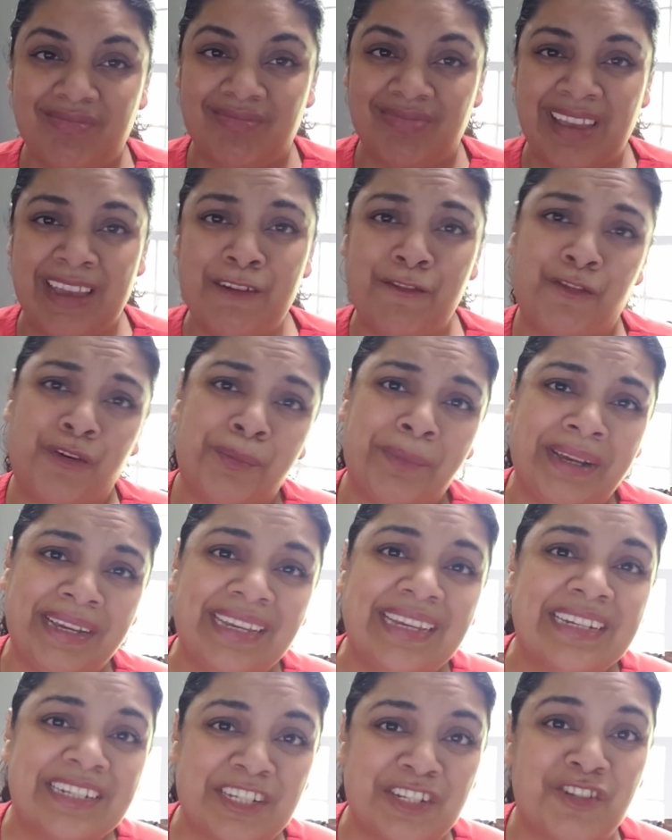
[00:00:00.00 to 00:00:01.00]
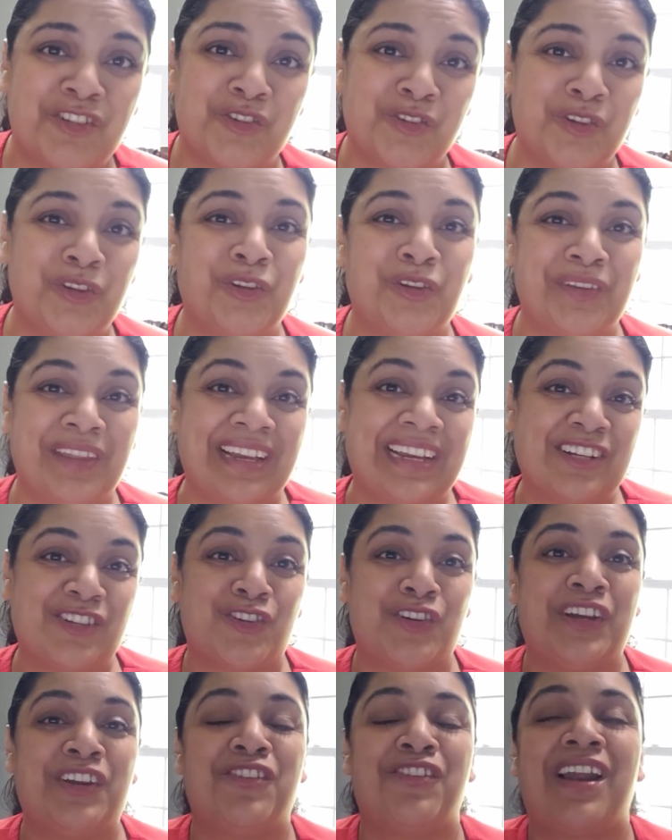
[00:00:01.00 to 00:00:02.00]
And for my kids too, they get
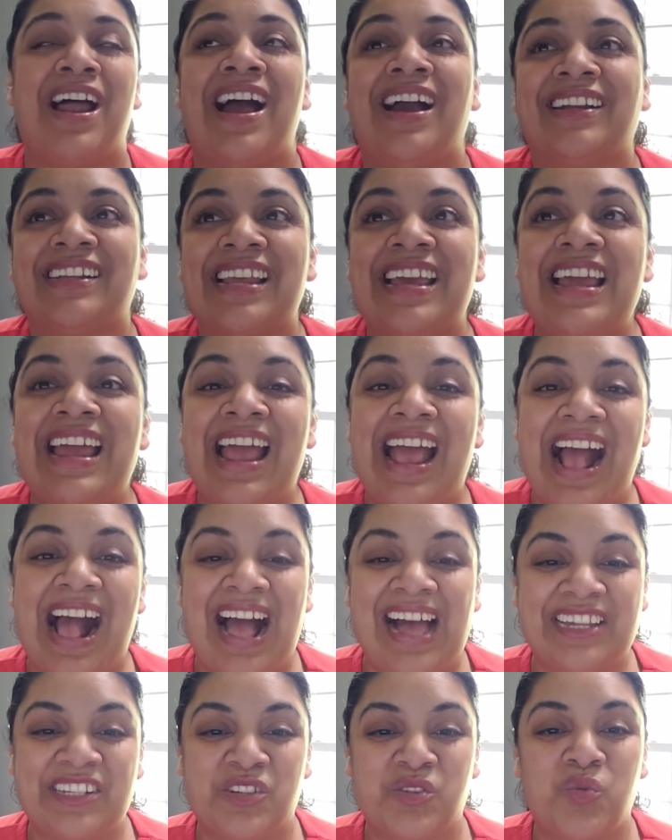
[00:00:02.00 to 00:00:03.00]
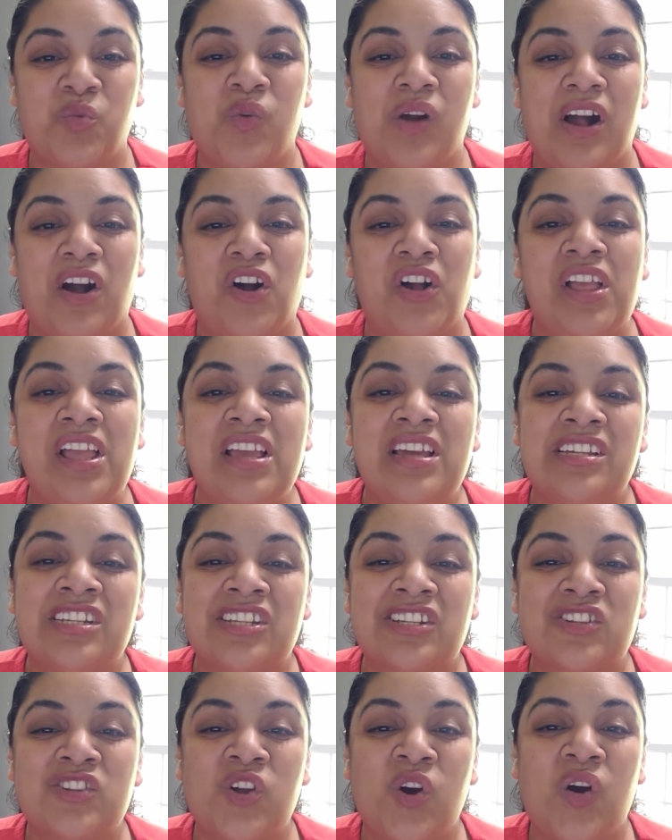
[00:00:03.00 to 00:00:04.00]
to interact as well.
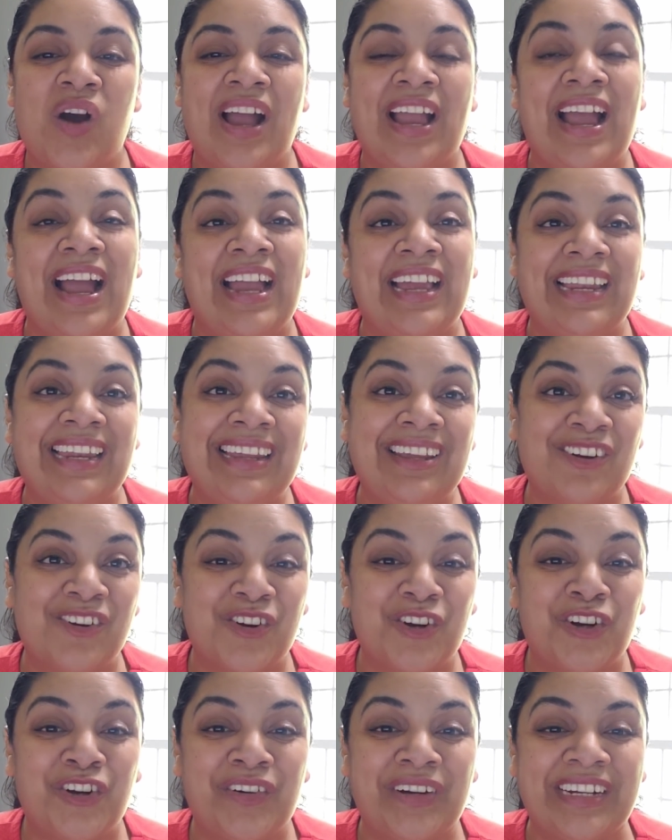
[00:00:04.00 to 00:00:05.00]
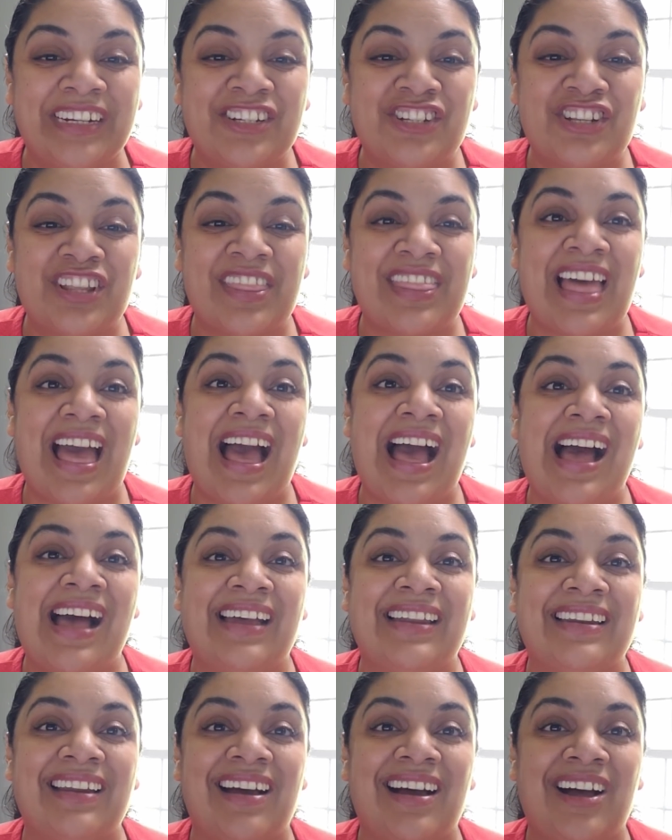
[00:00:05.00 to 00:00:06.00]
So I highly encourage
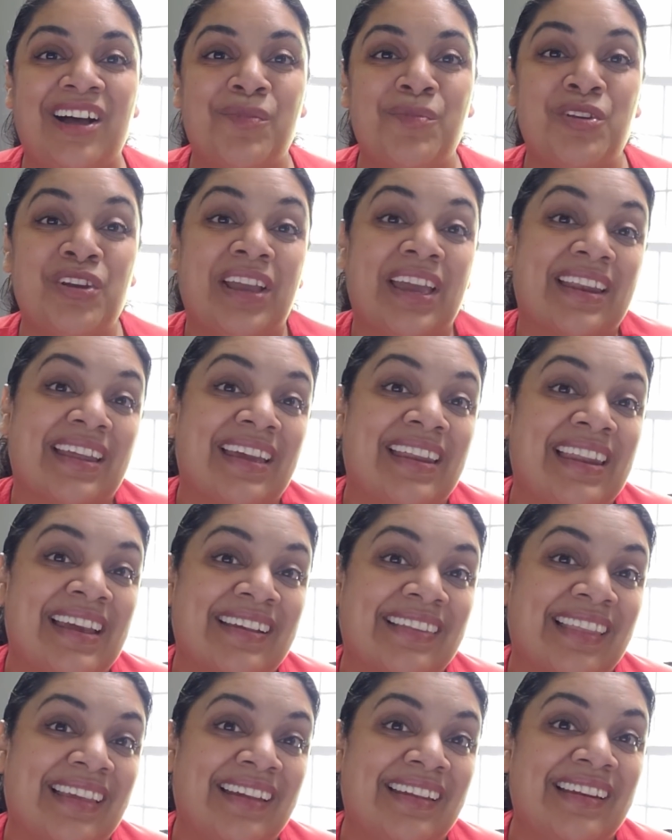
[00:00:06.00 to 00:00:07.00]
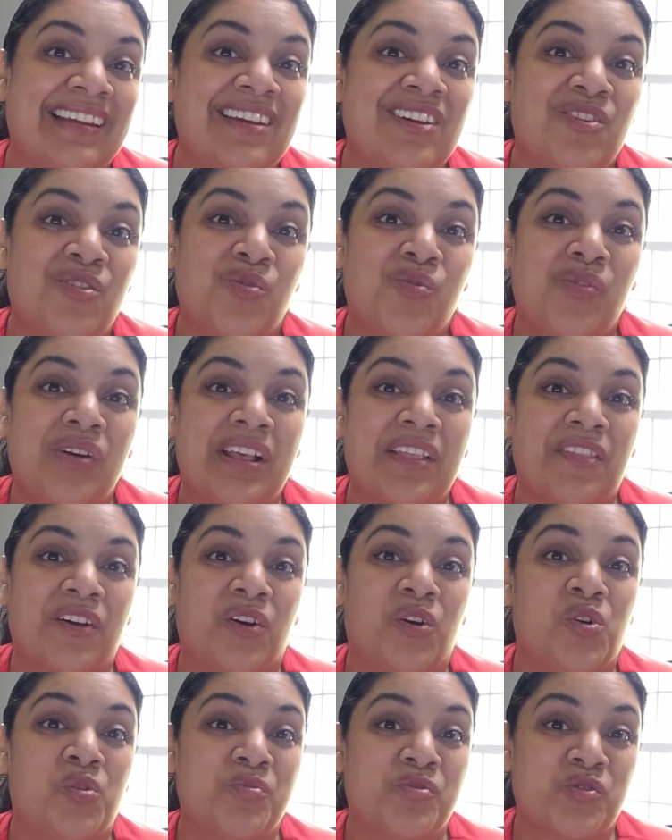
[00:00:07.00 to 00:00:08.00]
that you get connected with a
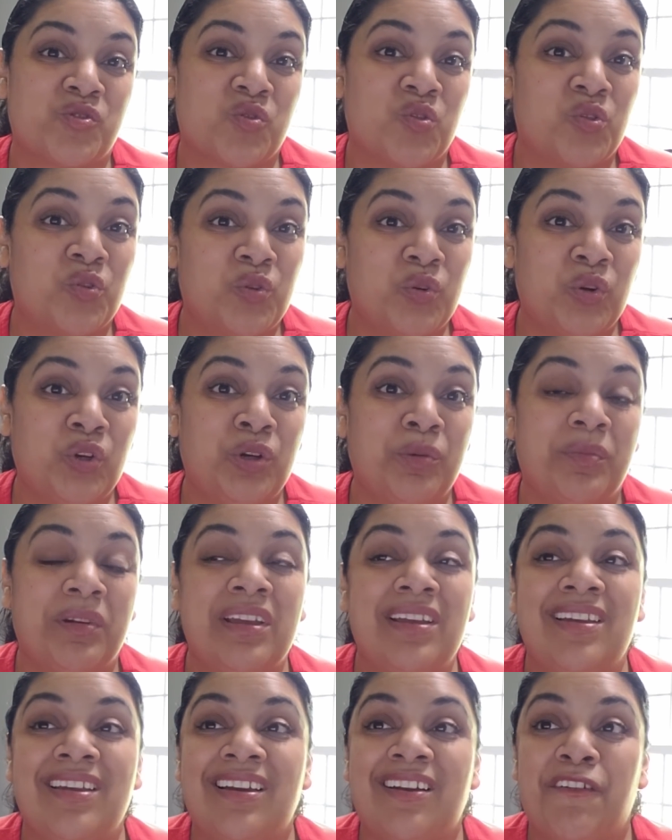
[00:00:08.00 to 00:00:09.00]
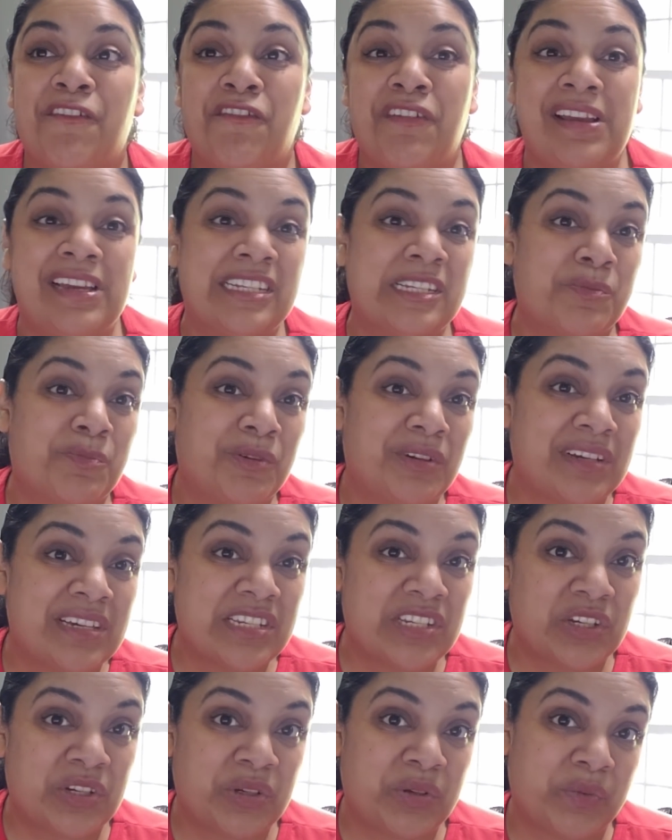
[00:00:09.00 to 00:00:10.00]
homeschool group. Facebook
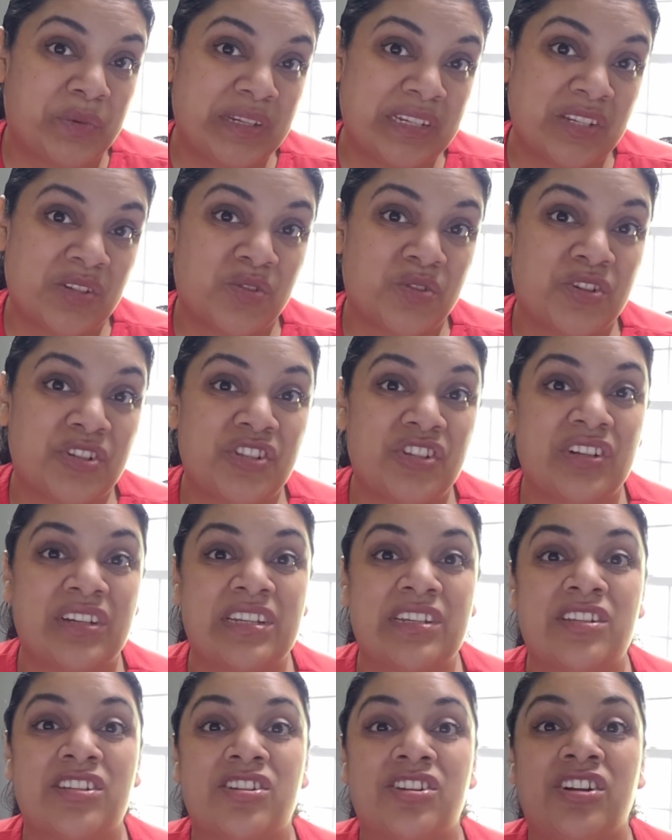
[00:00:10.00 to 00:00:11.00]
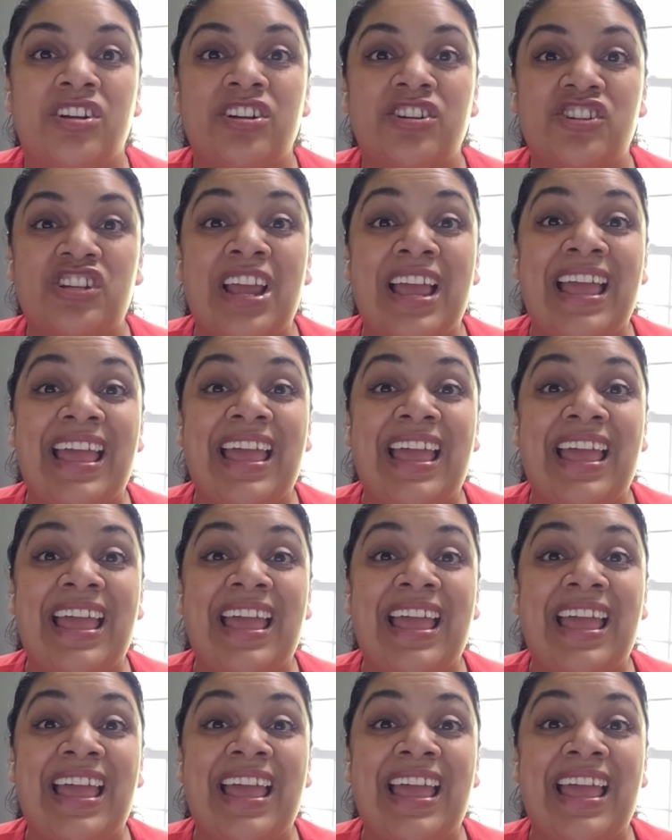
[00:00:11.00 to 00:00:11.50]
is a good resource. You can search.